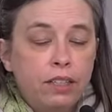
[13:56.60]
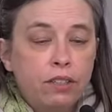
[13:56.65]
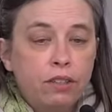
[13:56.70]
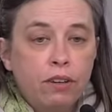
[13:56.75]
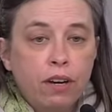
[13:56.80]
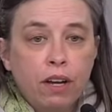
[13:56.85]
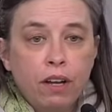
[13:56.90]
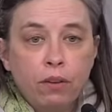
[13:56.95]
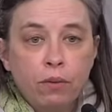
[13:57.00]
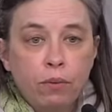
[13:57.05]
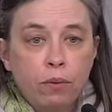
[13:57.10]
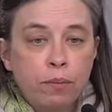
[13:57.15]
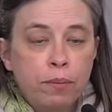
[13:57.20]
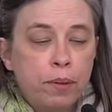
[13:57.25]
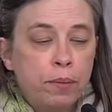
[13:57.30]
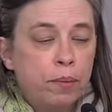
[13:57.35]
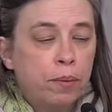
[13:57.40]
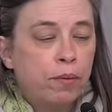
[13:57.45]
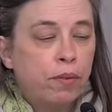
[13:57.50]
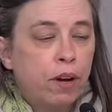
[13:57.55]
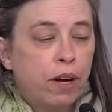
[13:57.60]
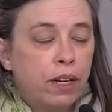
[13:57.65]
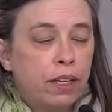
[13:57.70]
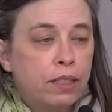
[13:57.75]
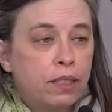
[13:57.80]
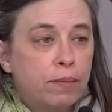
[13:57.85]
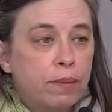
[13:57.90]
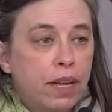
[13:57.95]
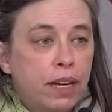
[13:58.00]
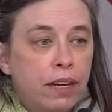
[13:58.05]
Eastern Health will be
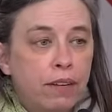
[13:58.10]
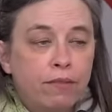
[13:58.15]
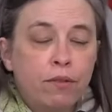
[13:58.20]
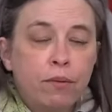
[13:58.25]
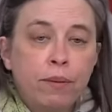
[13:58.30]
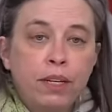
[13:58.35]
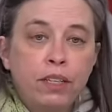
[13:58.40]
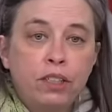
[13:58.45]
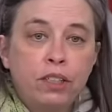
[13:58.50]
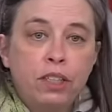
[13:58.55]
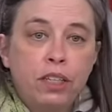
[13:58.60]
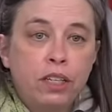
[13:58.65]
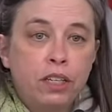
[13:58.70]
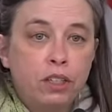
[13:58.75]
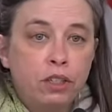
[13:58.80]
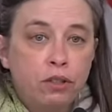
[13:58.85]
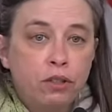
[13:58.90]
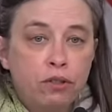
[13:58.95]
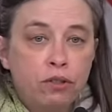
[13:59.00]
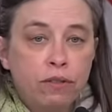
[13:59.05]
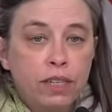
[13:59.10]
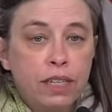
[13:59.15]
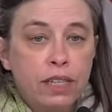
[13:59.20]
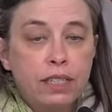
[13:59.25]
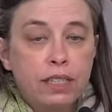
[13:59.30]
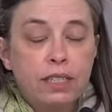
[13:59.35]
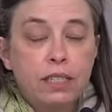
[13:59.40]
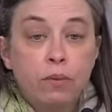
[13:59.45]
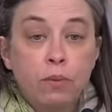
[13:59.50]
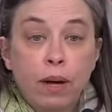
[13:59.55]
providing some of that information in the news
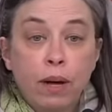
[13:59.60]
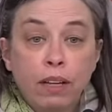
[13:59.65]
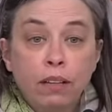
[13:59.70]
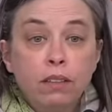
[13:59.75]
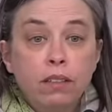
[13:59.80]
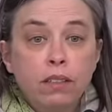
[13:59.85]
release as